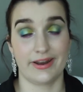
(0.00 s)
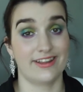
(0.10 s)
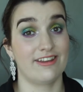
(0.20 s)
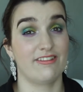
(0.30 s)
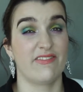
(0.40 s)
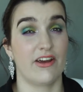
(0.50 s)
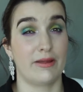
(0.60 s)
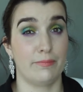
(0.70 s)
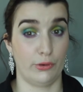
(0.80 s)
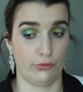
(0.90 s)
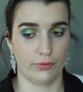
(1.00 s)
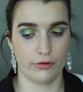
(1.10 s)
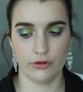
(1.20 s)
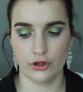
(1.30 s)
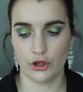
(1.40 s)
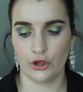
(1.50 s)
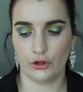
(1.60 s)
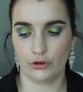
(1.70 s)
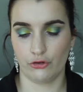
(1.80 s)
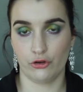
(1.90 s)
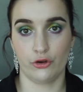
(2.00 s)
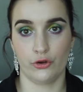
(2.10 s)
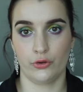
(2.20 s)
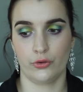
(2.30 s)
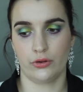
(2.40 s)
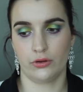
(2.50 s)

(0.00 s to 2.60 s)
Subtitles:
but it is very buildable to